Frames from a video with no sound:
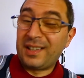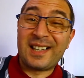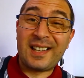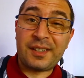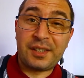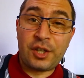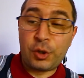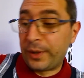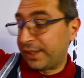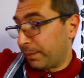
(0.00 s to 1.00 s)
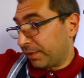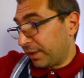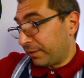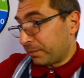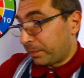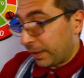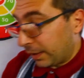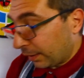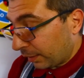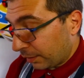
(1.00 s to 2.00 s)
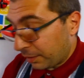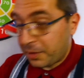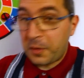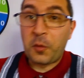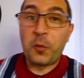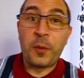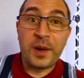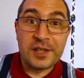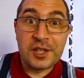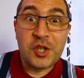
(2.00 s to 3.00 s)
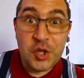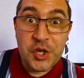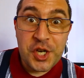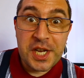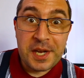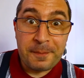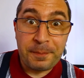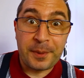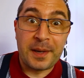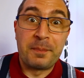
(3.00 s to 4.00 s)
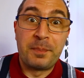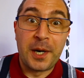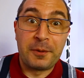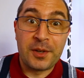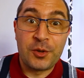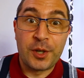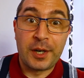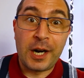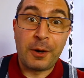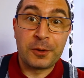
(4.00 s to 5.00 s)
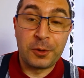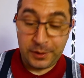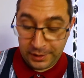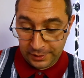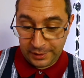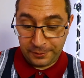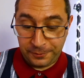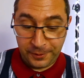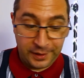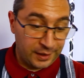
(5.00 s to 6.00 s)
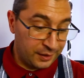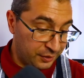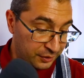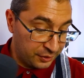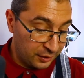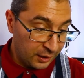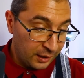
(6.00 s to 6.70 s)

Classic Shure Sm7b with cheap Behringer audio interface